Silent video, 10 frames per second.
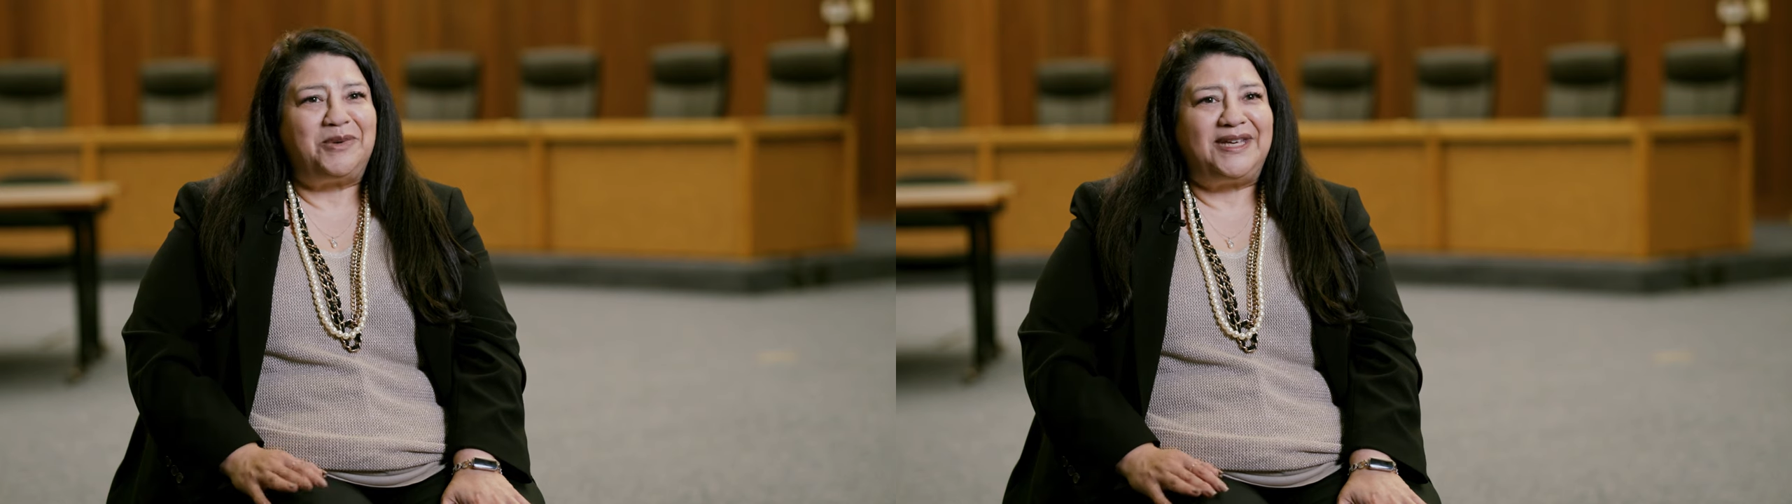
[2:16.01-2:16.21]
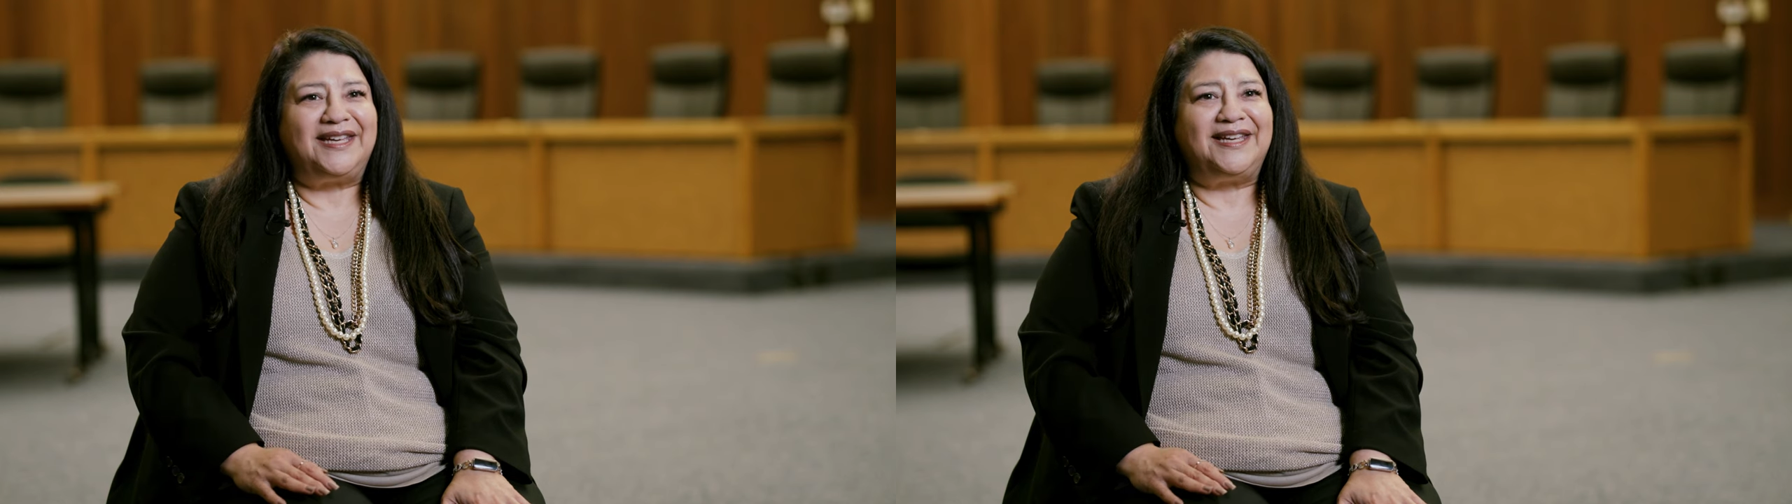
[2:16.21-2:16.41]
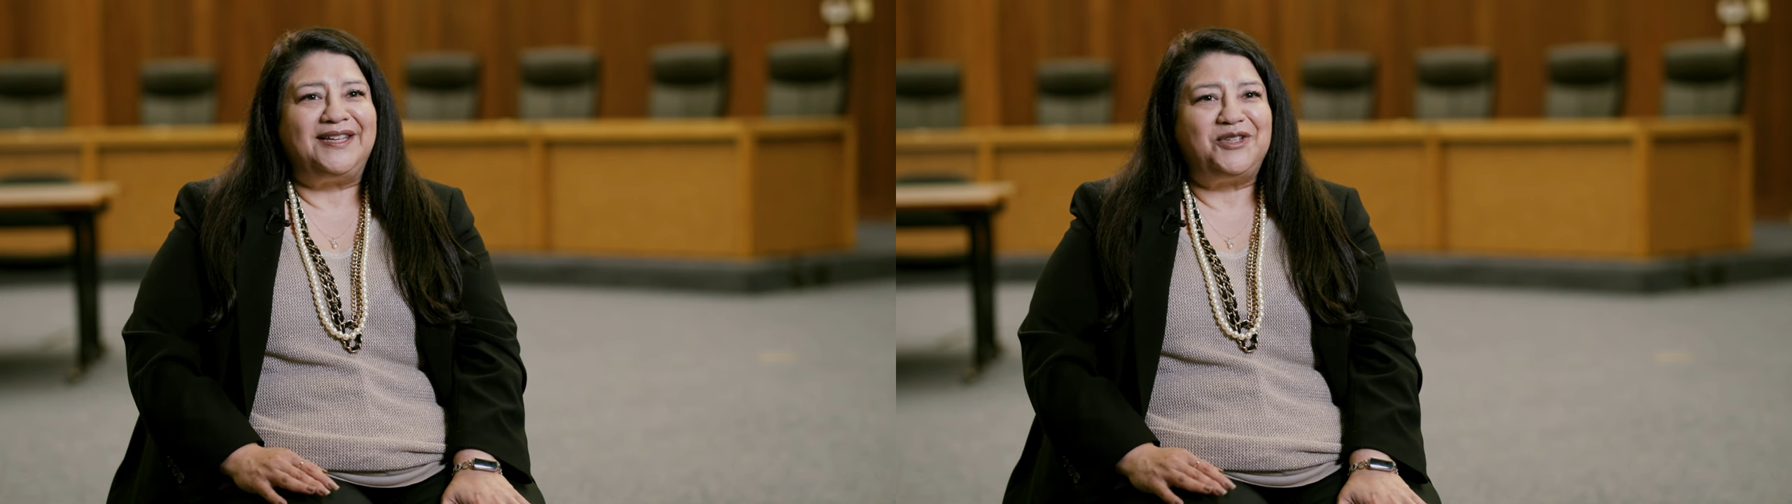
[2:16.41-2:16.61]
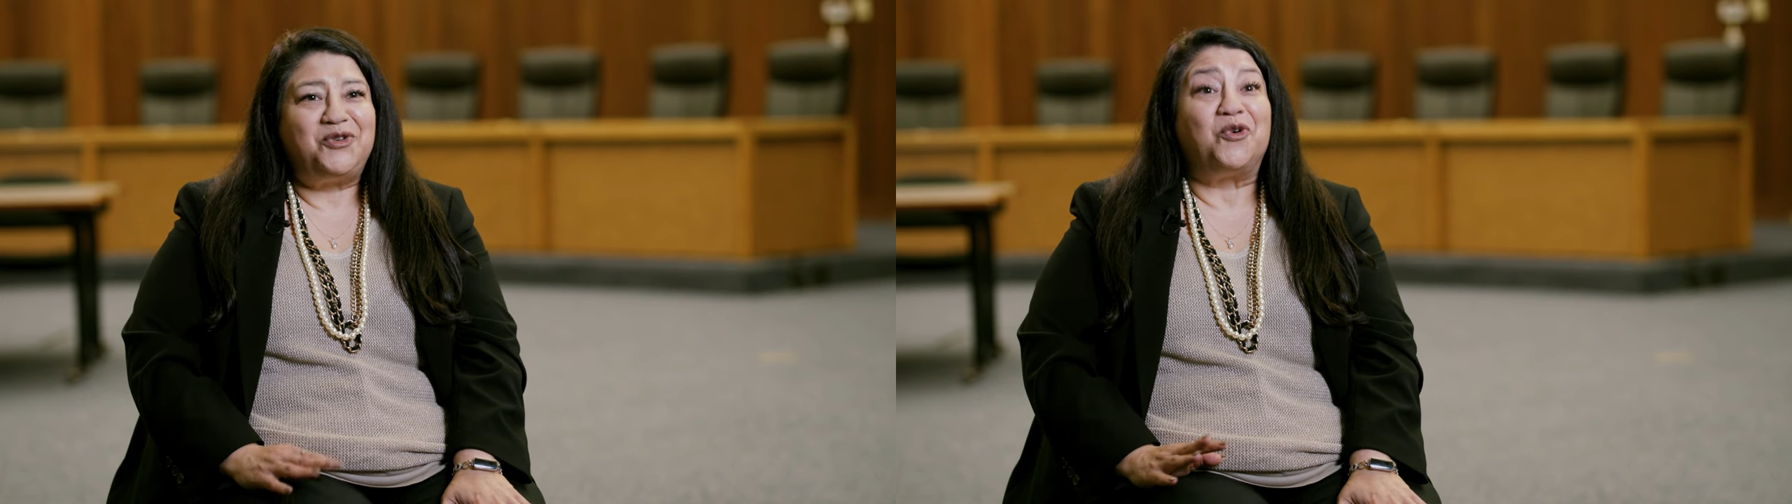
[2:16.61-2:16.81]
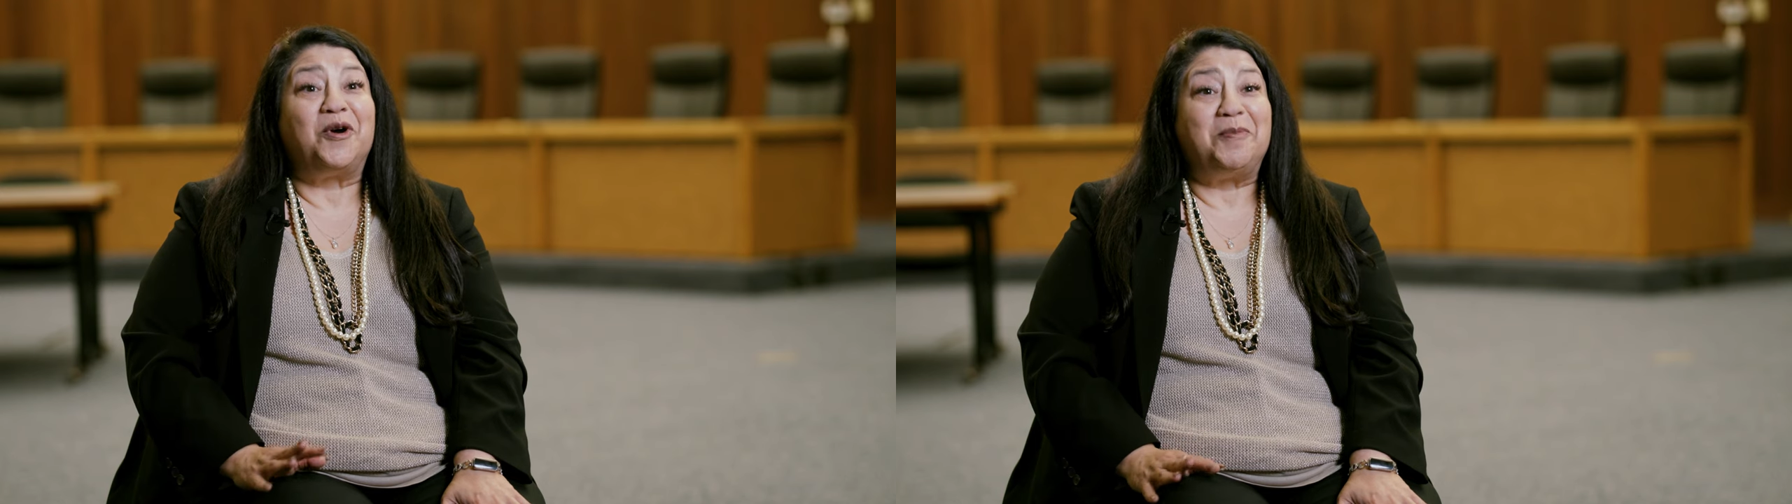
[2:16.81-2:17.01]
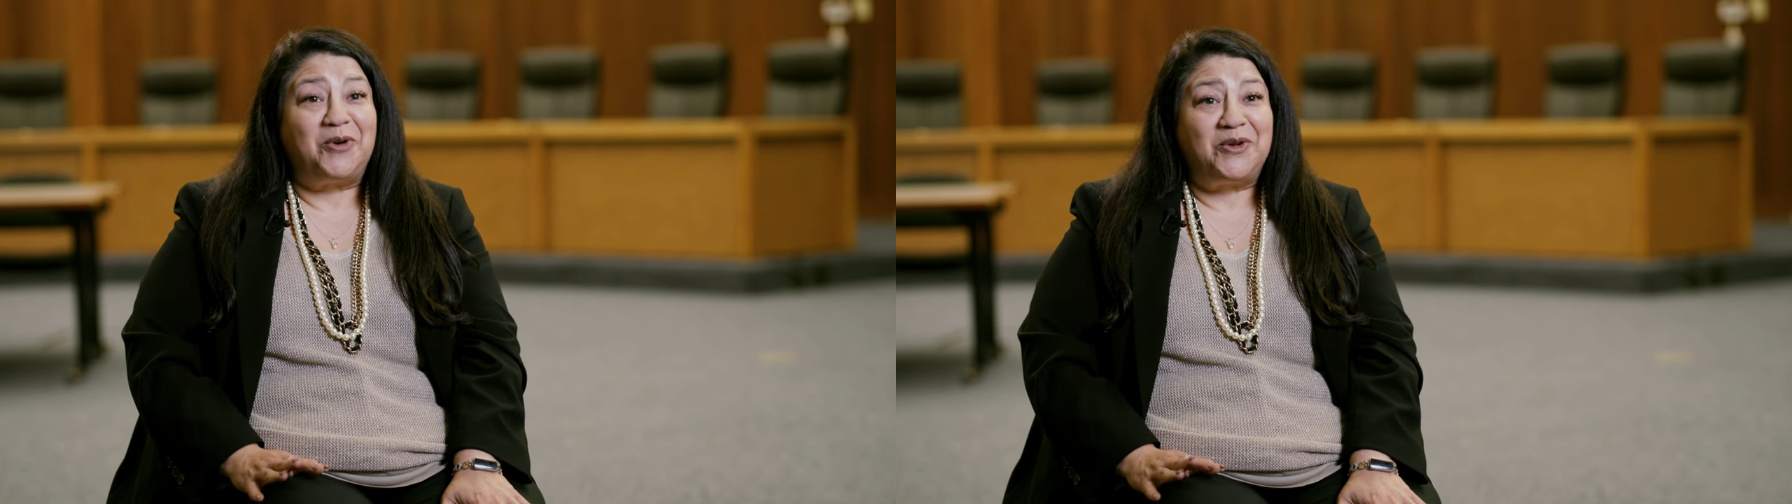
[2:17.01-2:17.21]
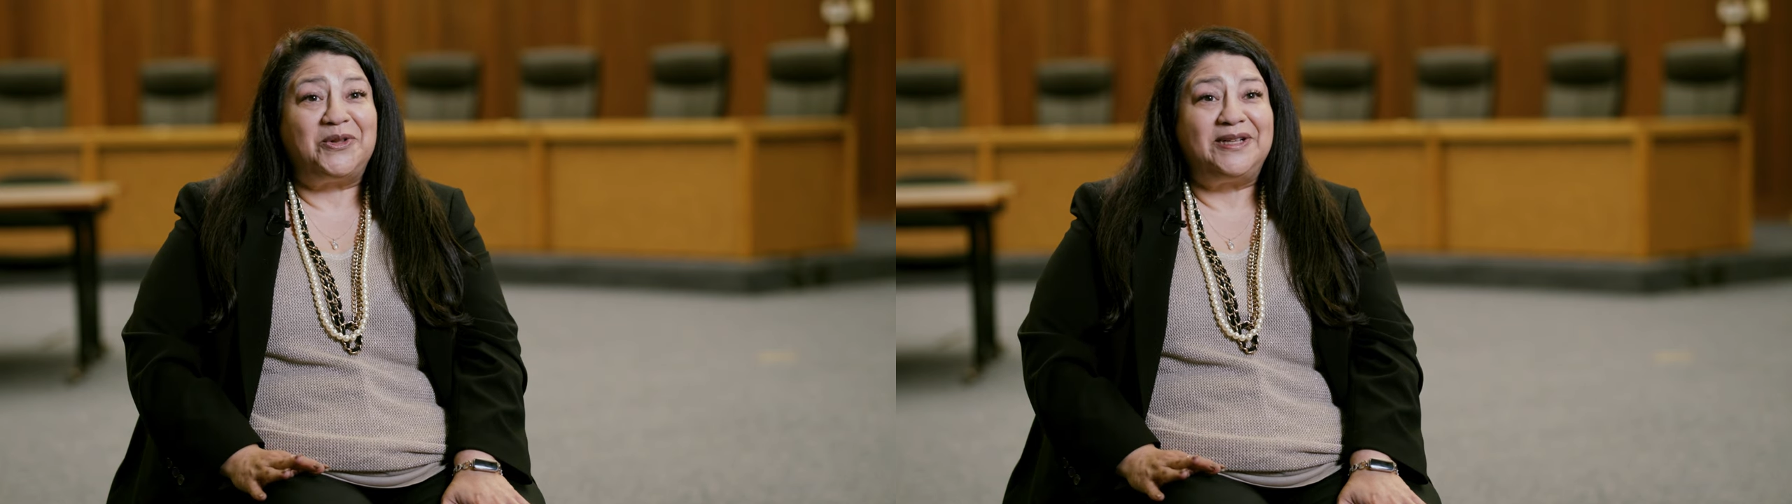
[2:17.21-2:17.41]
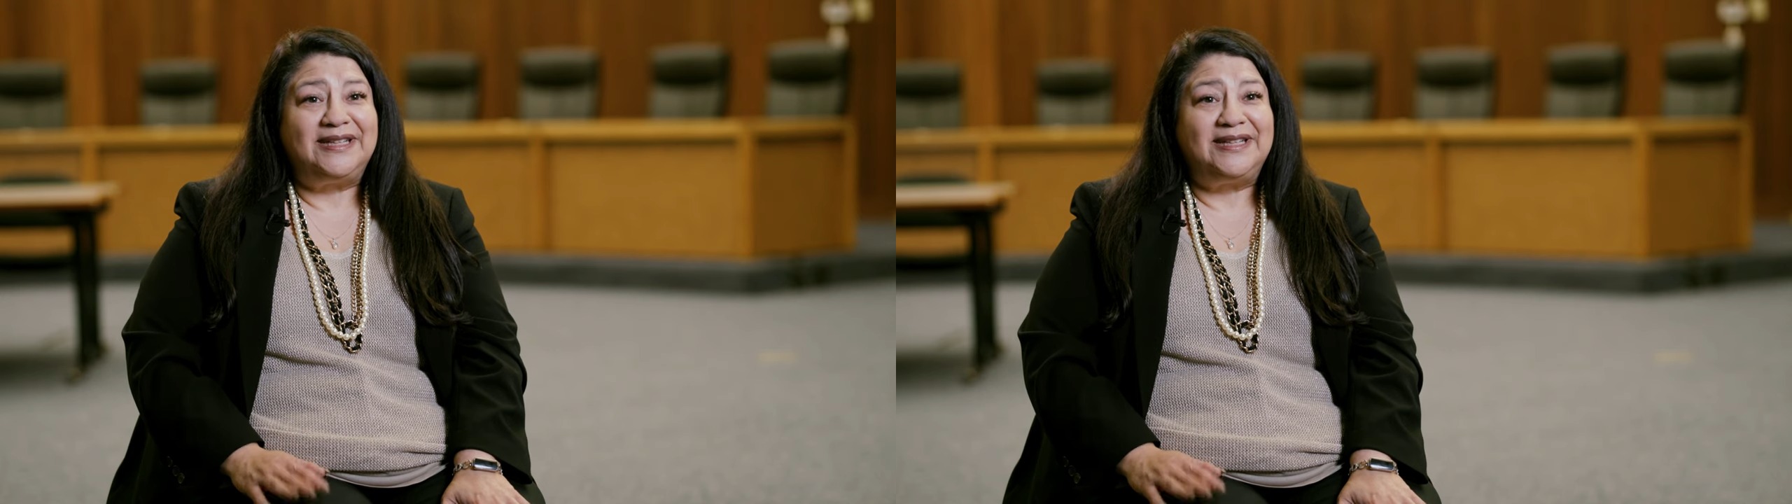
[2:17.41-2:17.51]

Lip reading: be normal,